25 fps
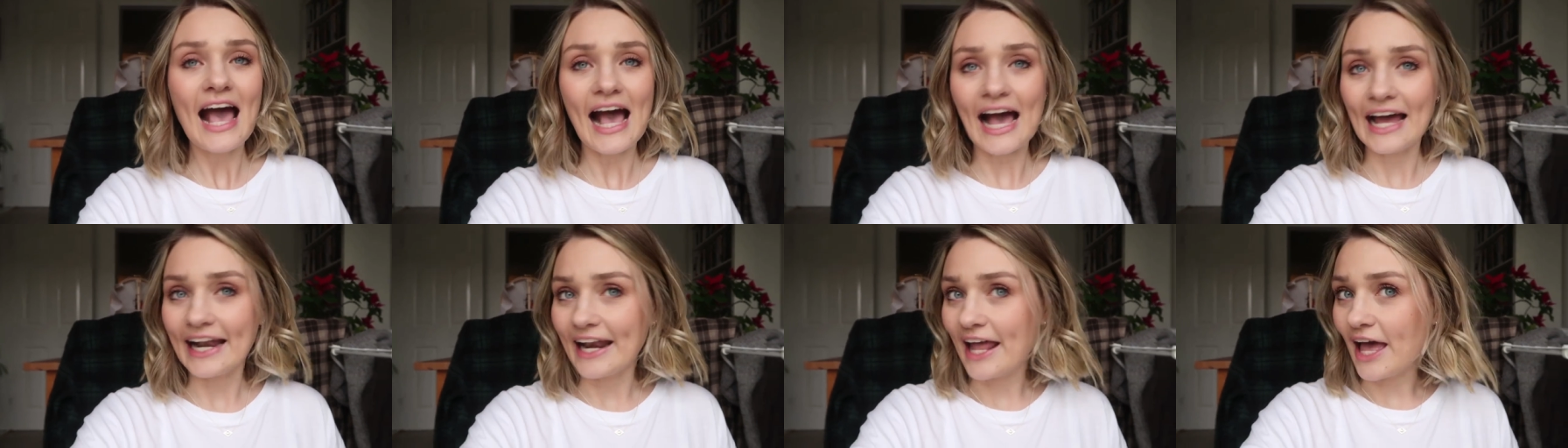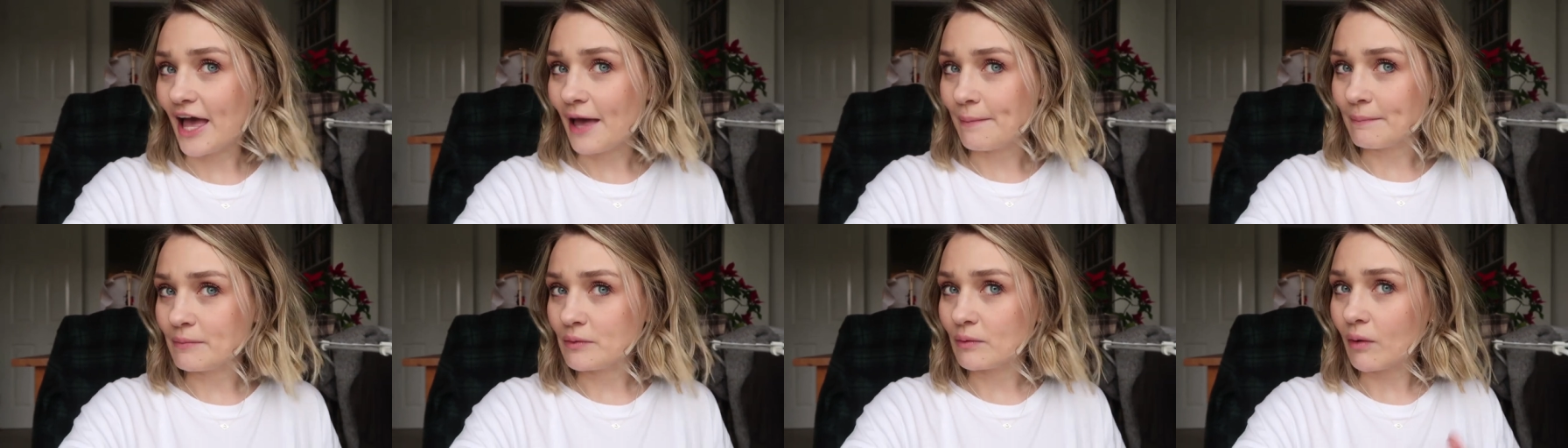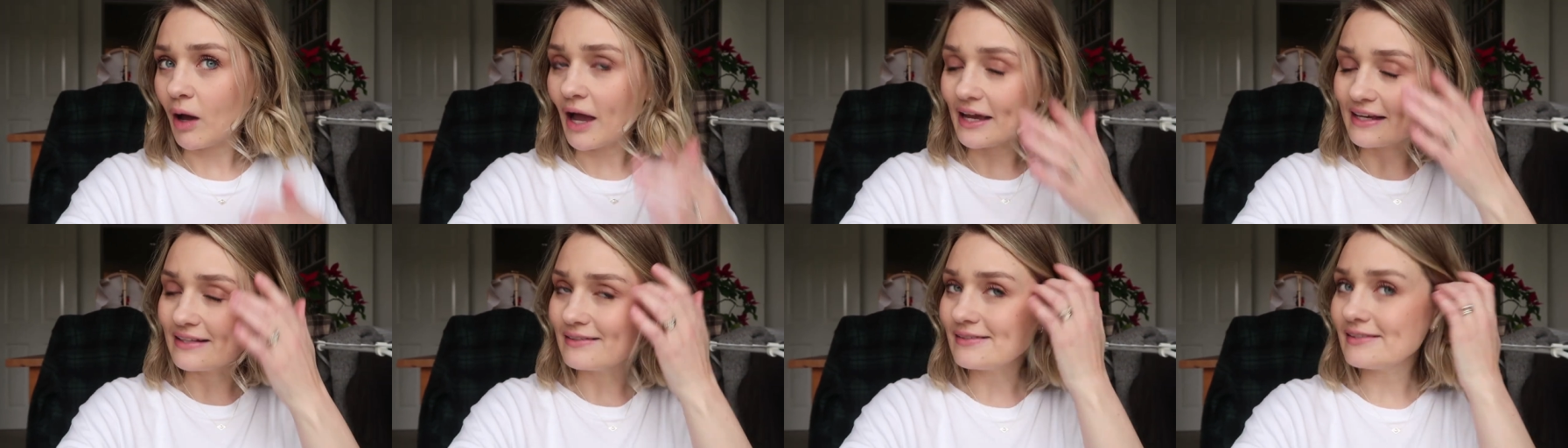and um,
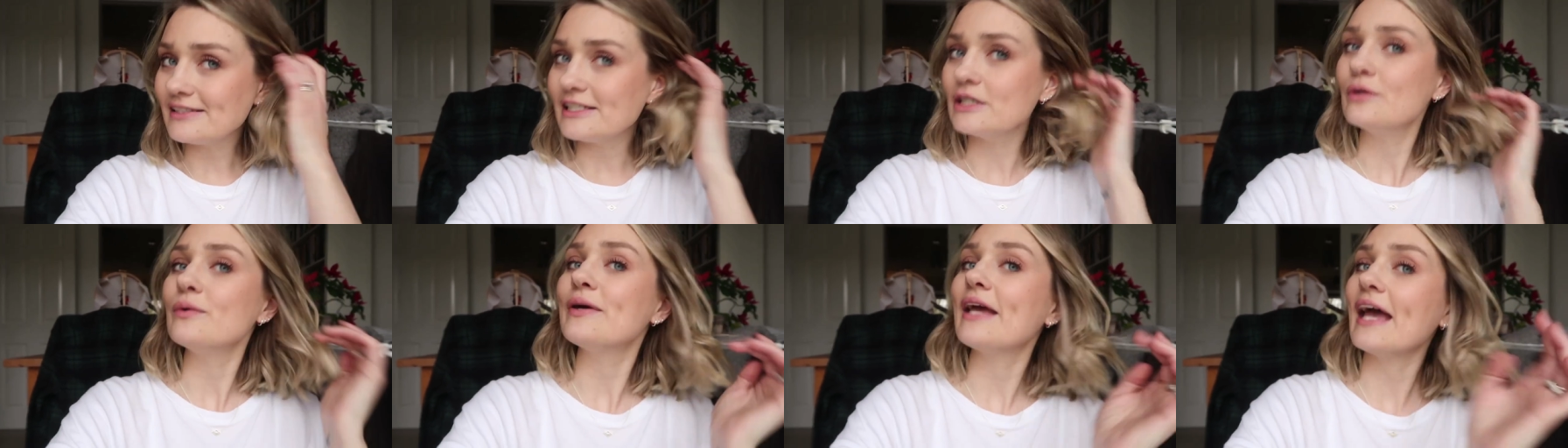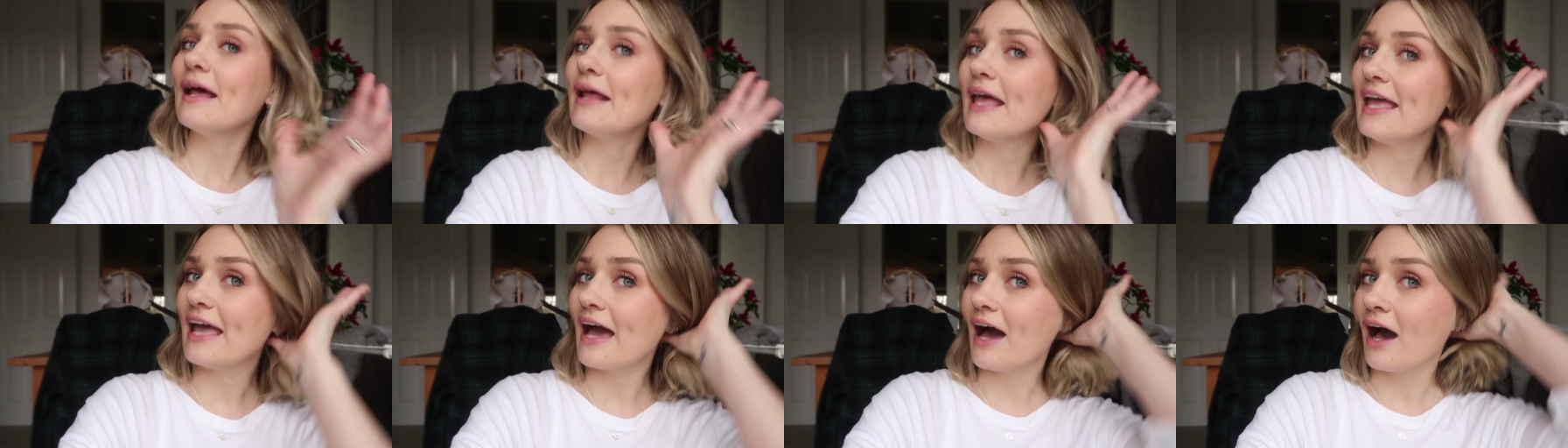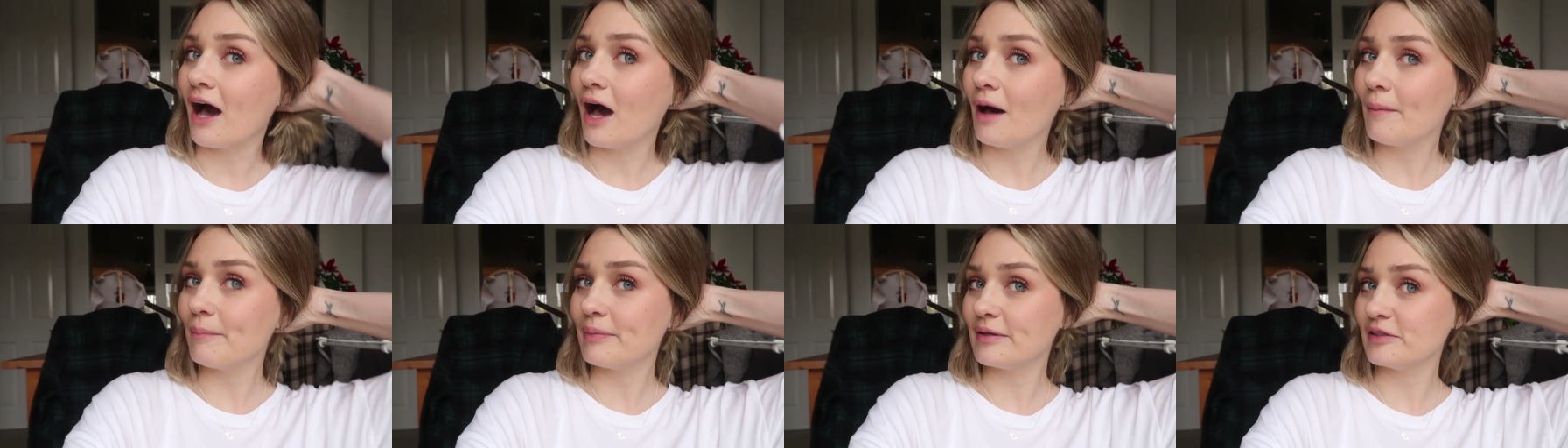i can still get it
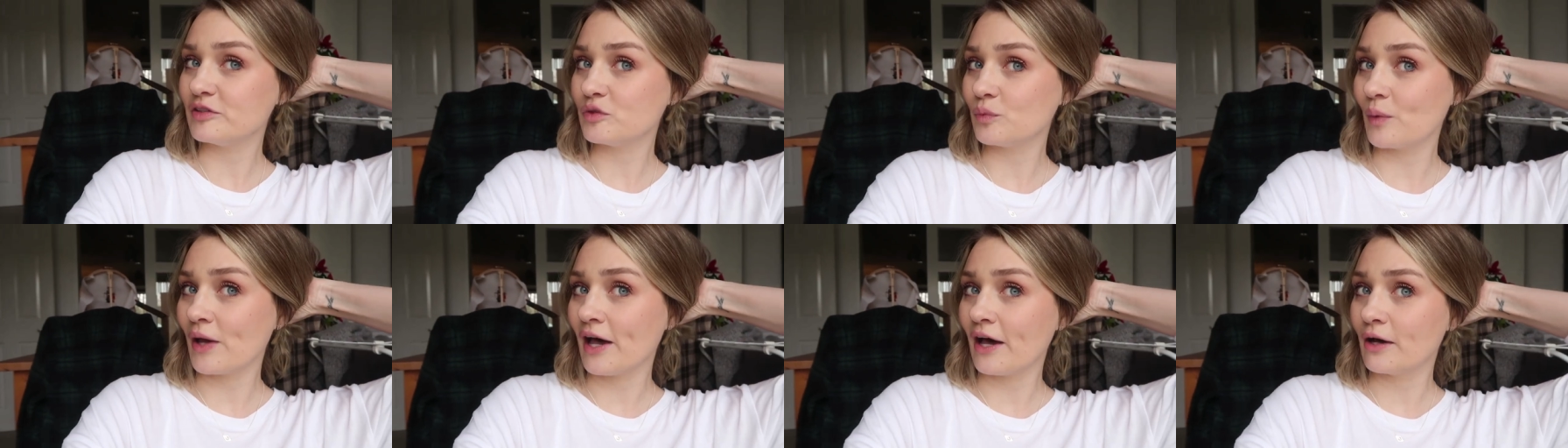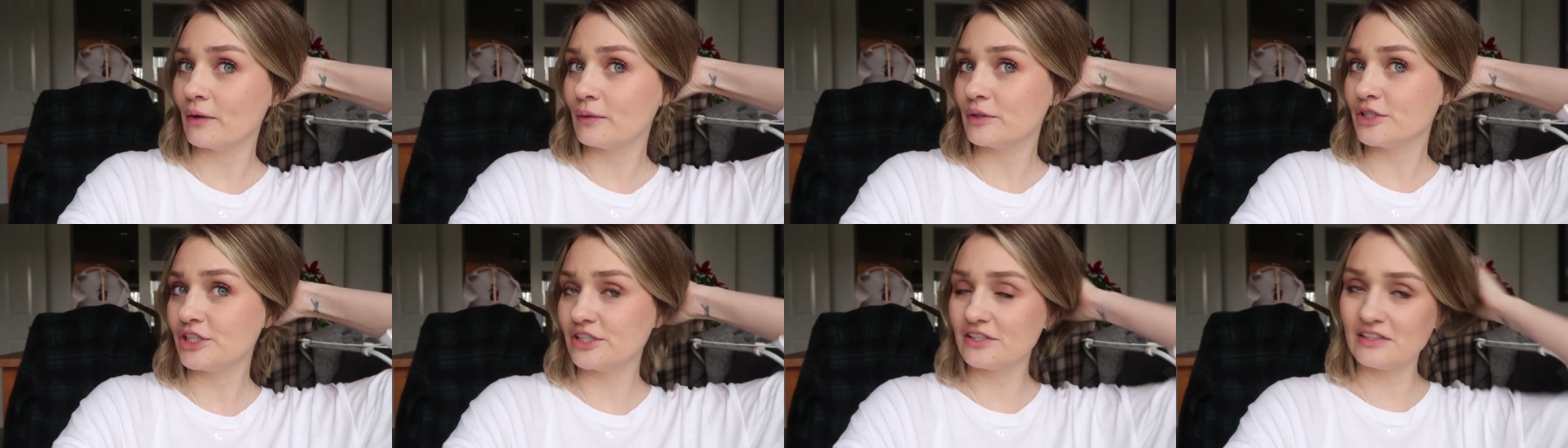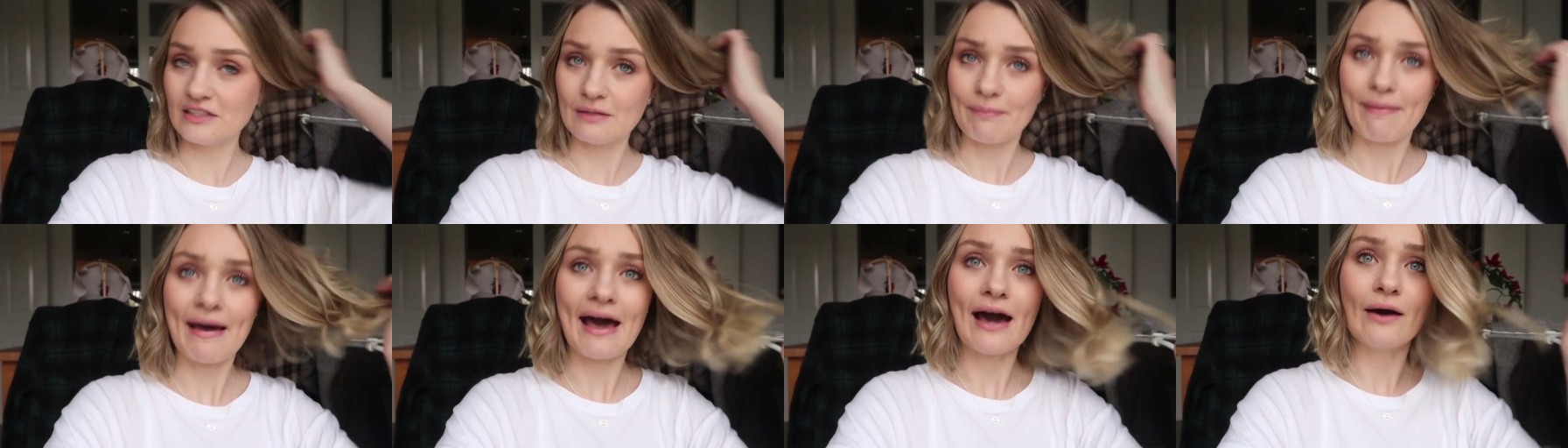up as well
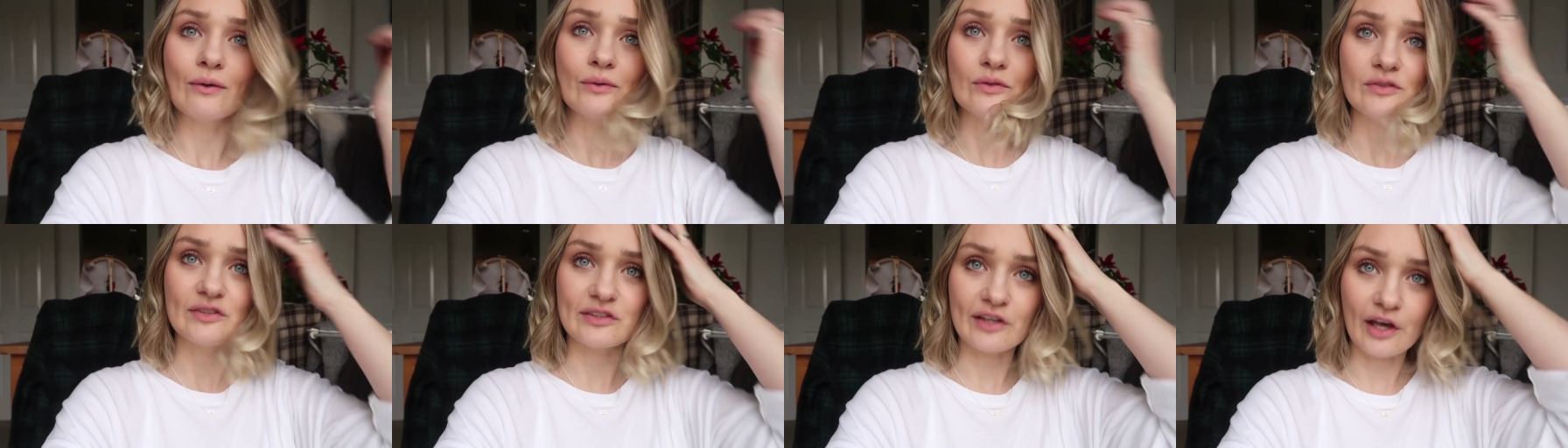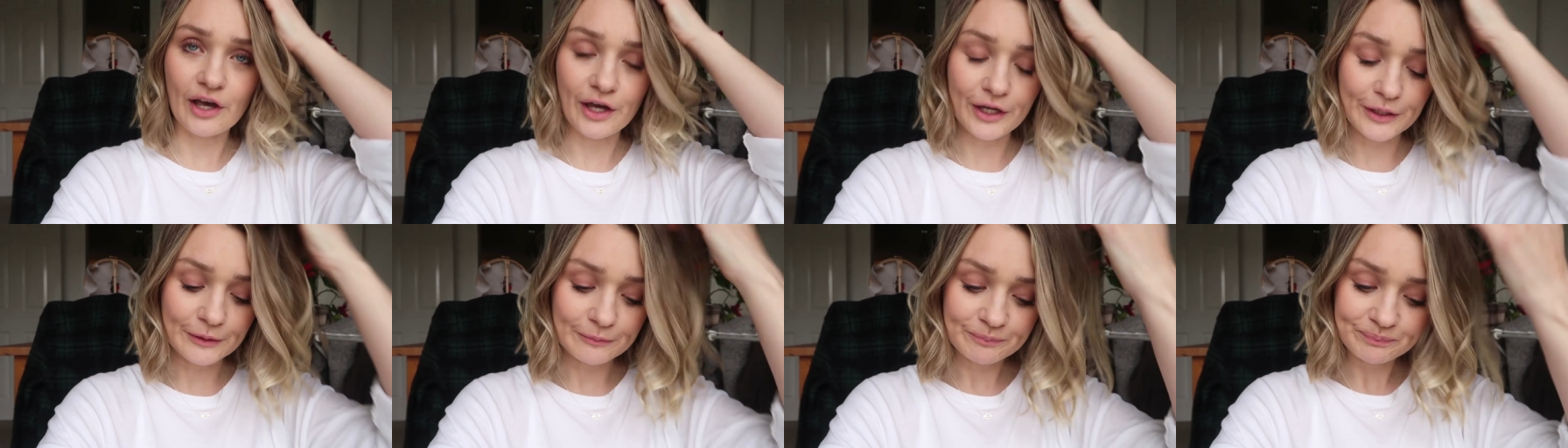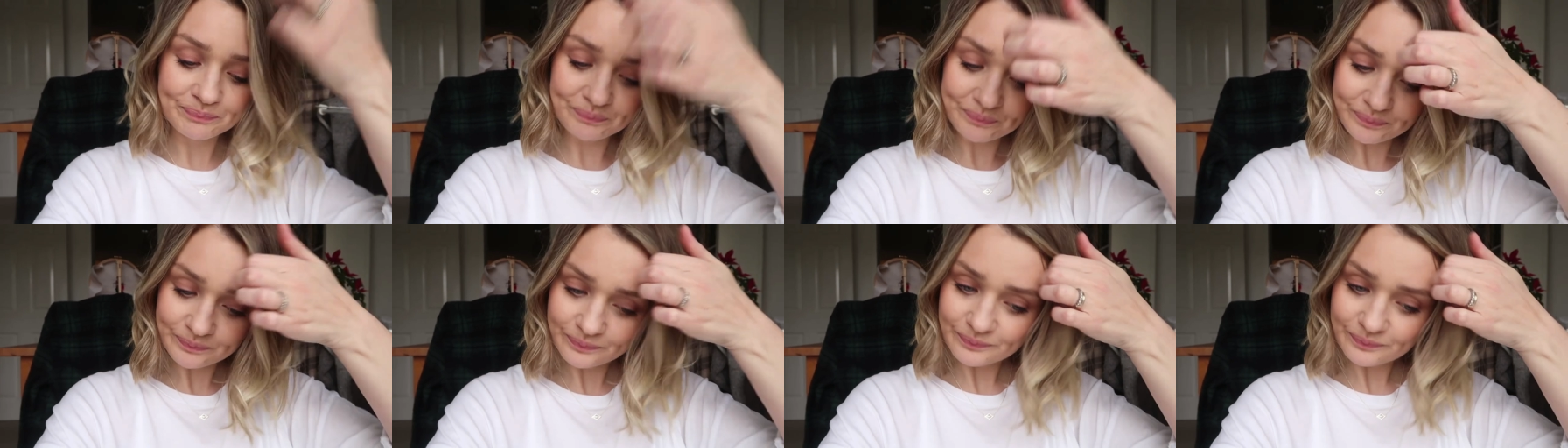just about so